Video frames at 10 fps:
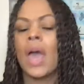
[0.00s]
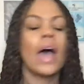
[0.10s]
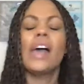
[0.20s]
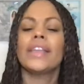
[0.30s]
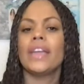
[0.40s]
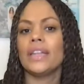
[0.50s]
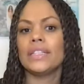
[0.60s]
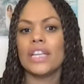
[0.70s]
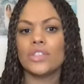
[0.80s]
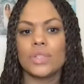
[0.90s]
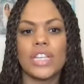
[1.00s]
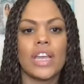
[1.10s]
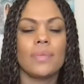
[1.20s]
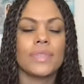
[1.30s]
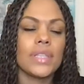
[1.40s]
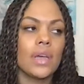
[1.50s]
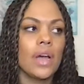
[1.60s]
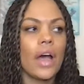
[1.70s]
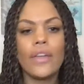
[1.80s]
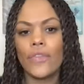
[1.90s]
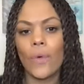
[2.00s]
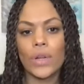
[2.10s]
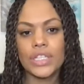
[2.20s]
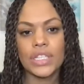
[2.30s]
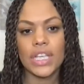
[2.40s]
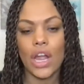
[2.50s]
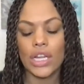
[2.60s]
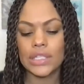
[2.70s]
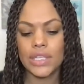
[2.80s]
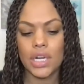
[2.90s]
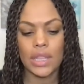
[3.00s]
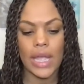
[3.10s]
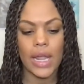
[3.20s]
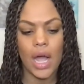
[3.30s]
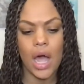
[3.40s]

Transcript: again, dental dams, unfortunately, are considered like